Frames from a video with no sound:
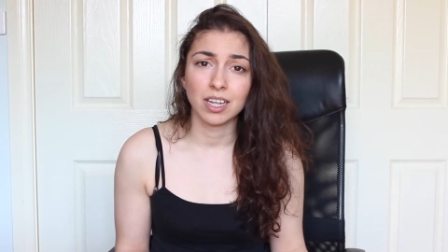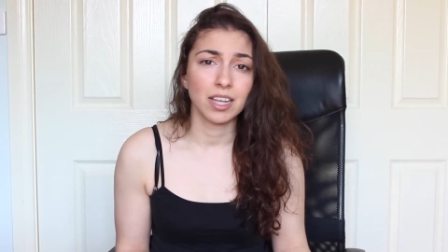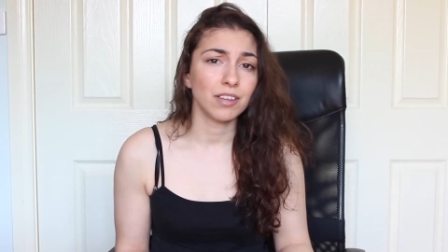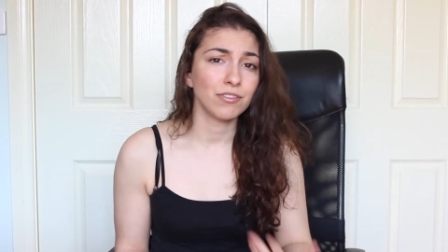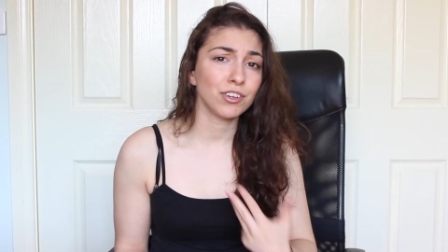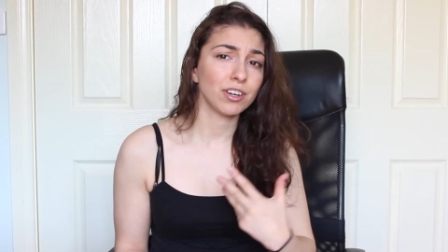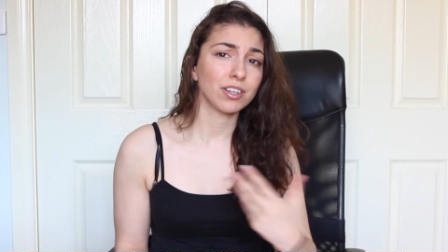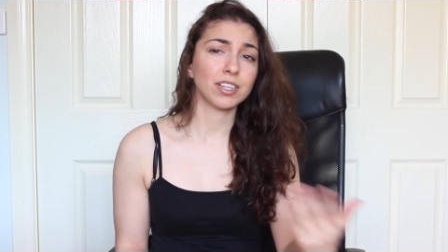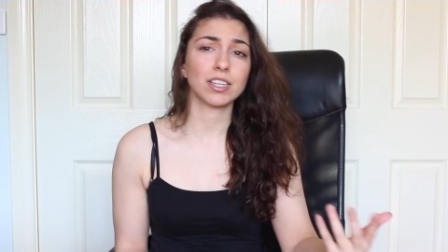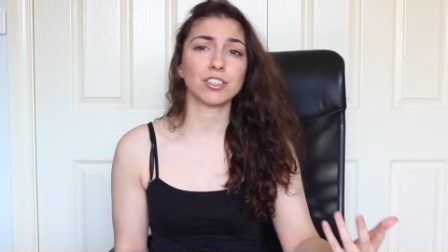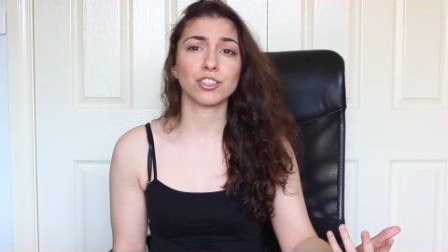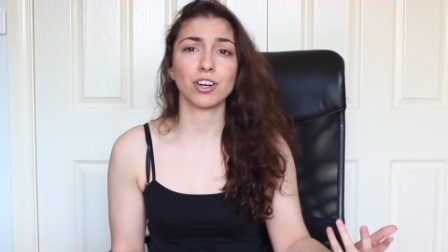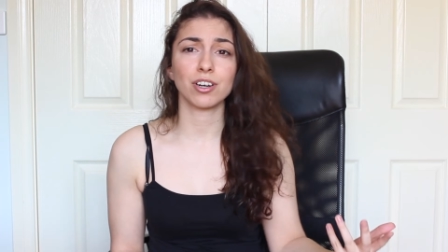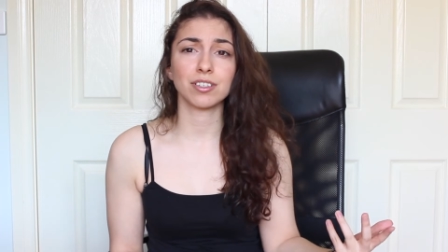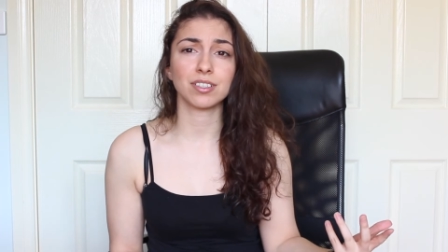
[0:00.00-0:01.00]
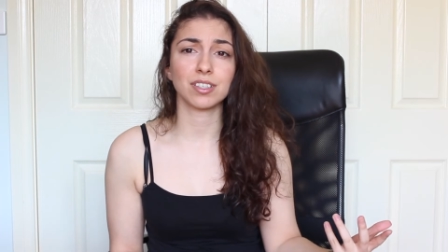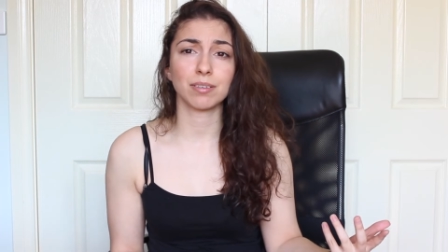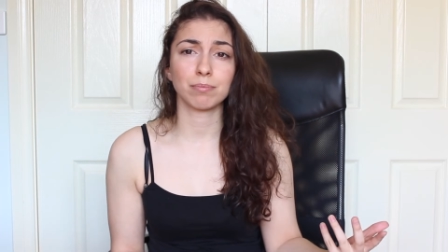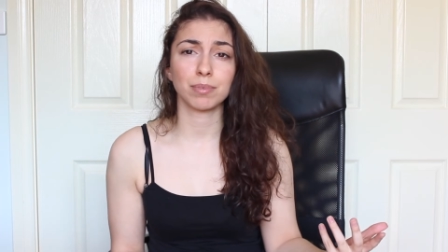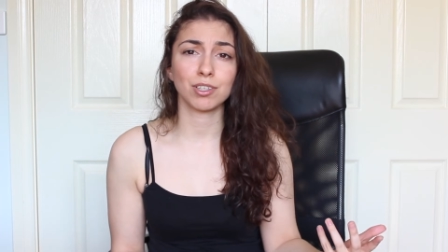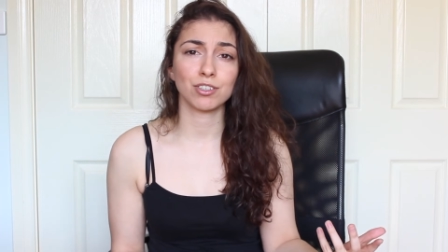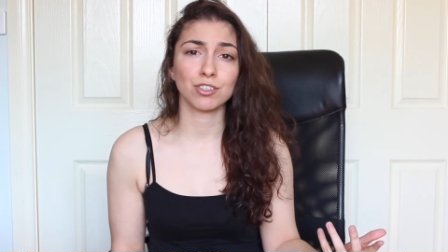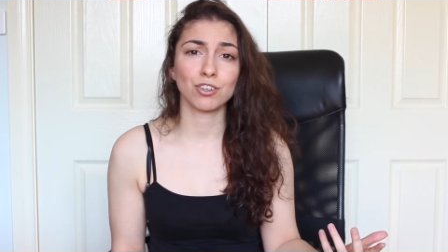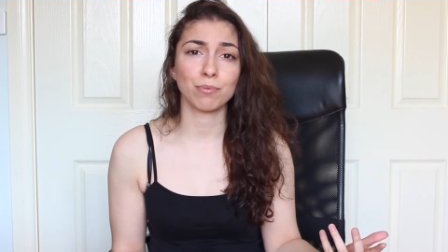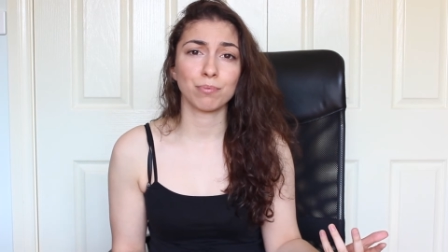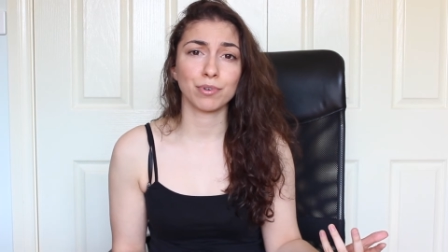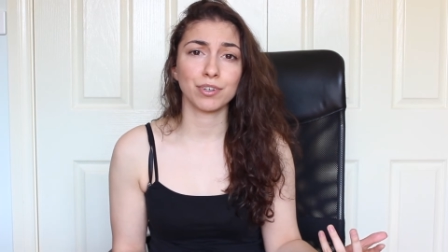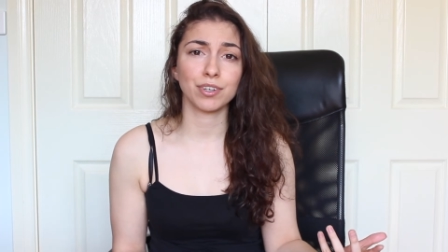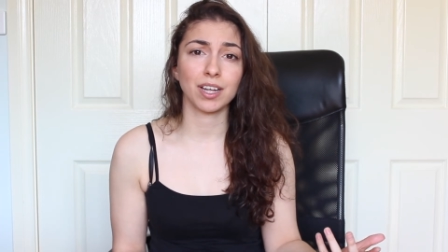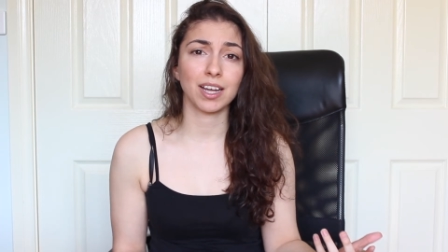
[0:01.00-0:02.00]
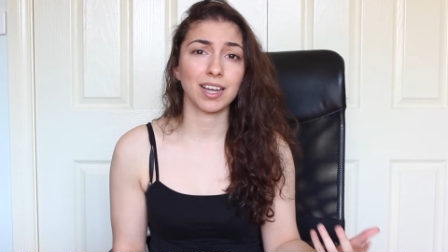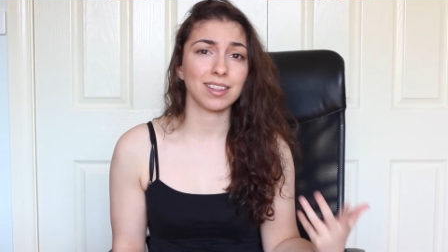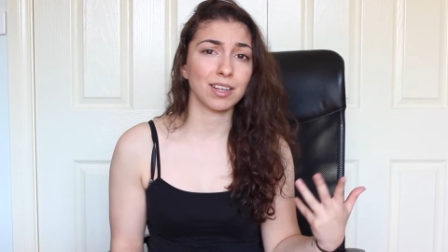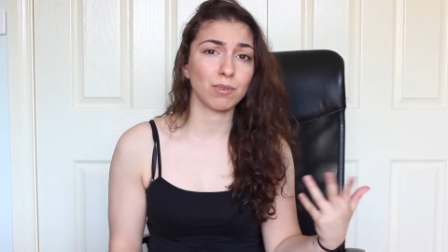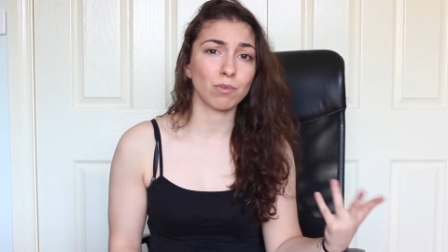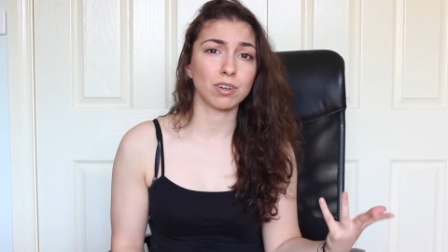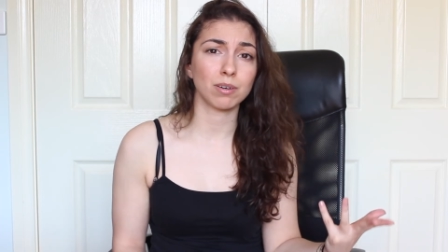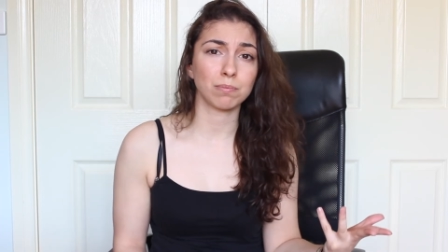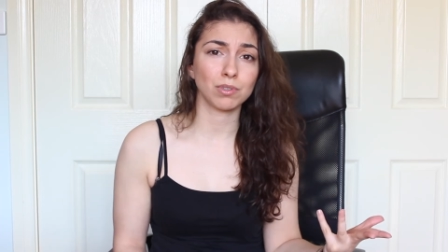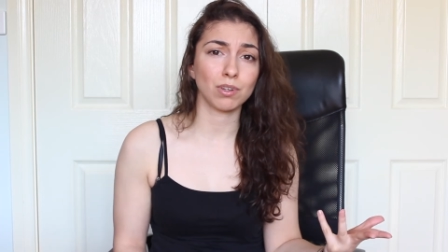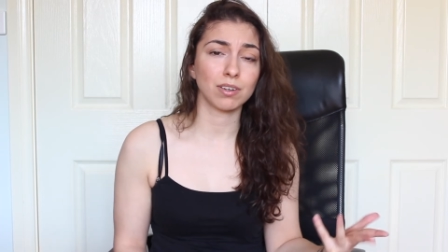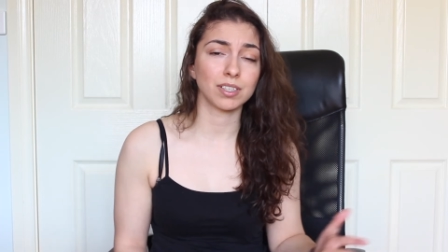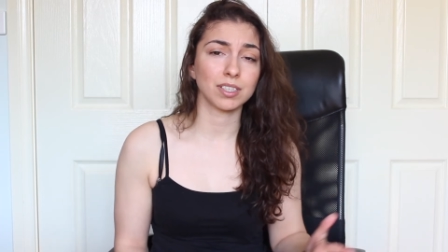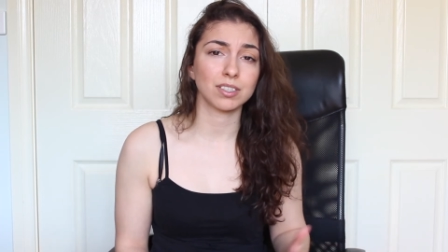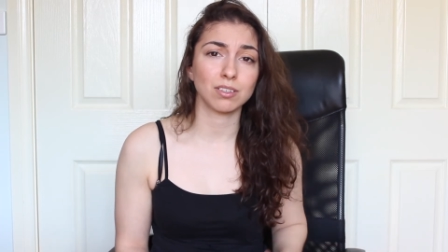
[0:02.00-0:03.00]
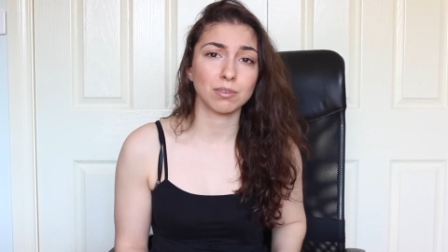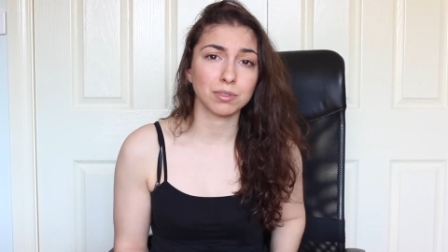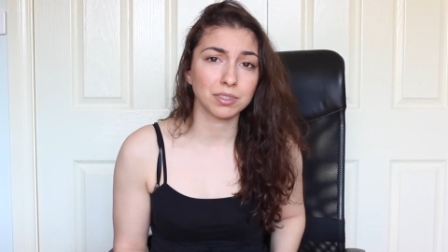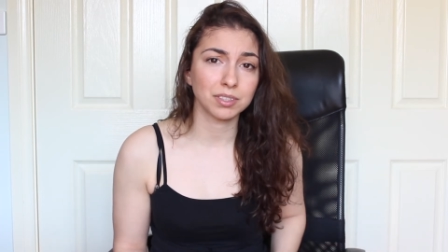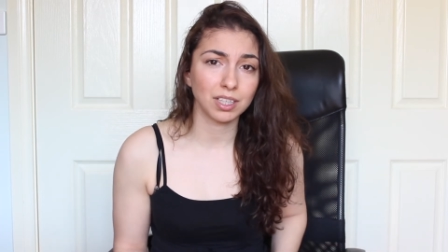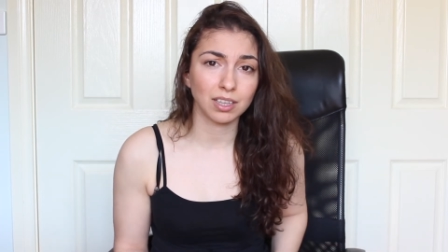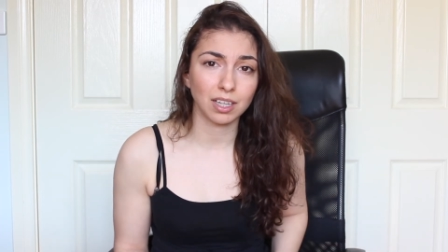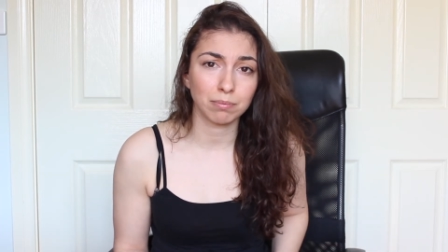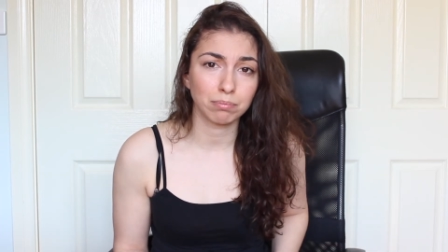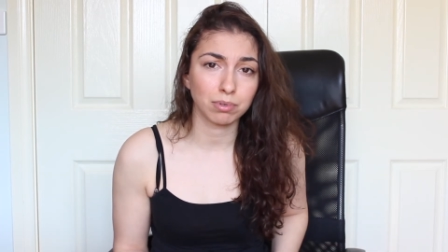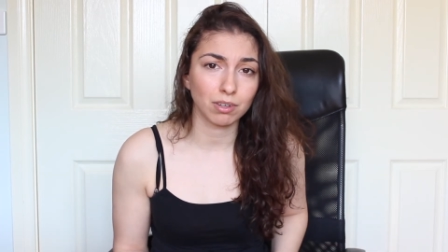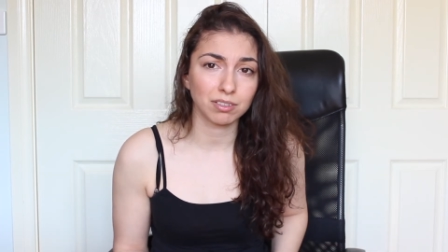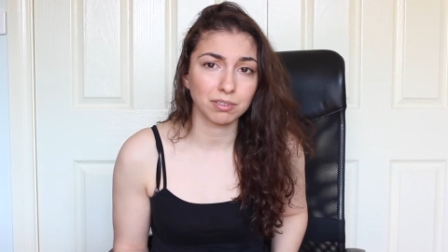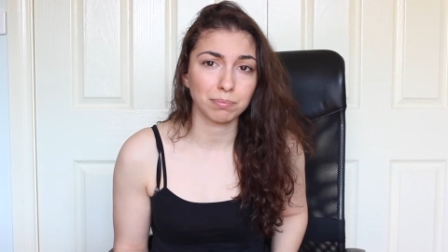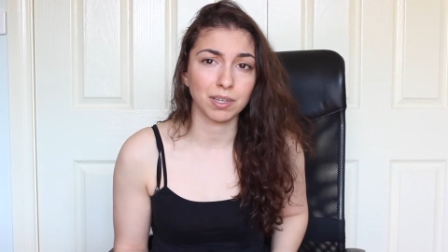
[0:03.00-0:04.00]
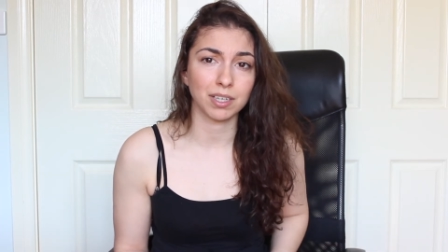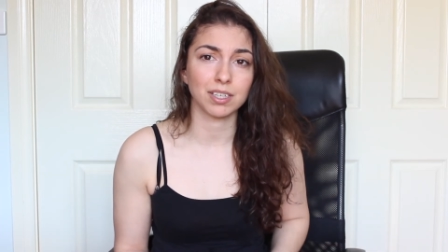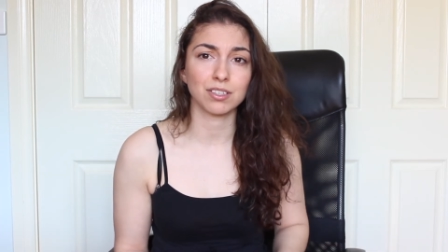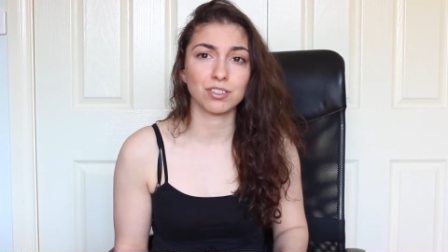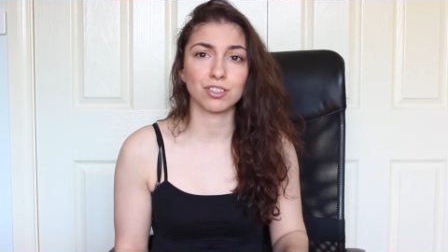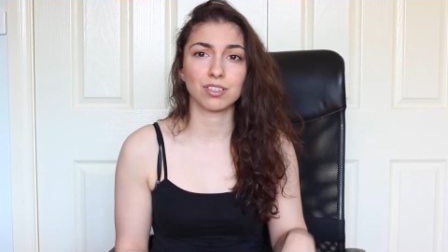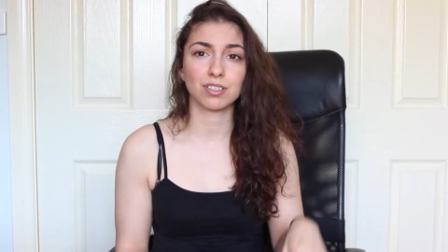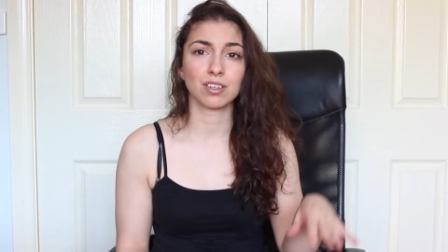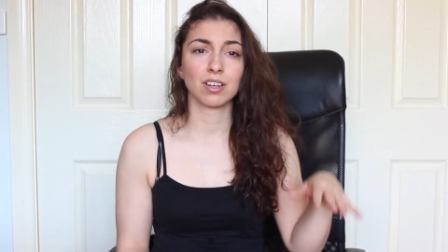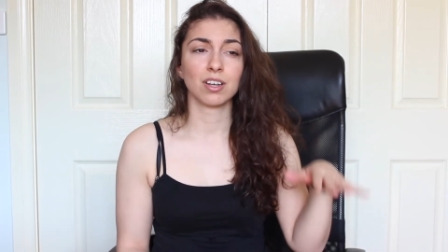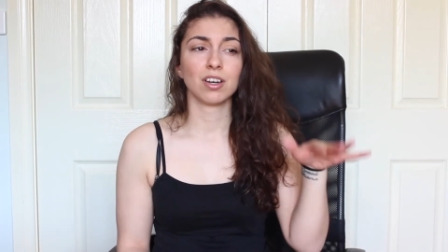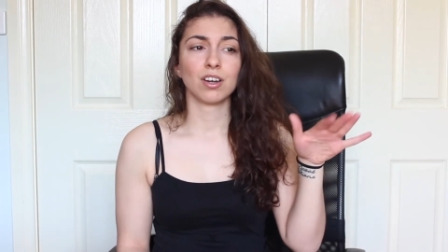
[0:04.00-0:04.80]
If you don't get chosen because you're brunette and they want a blonde, it's not because they like blondes better, it's just